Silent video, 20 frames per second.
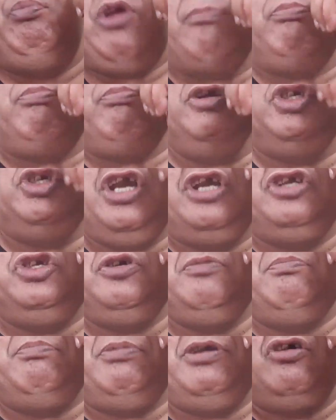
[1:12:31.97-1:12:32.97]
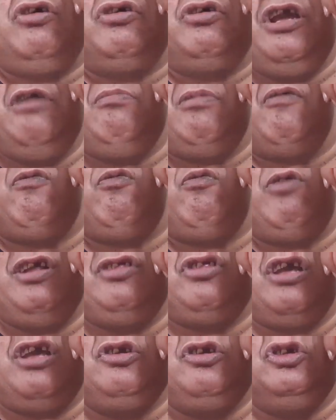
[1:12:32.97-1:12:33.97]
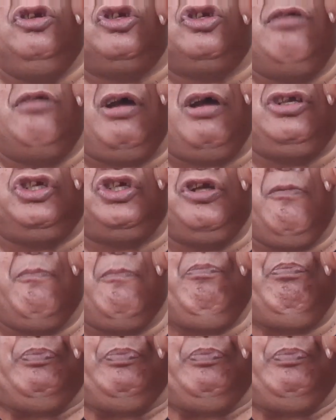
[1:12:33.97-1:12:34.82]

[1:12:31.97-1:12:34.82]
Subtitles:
Appreciate you being on here, my friend. Thank you so much.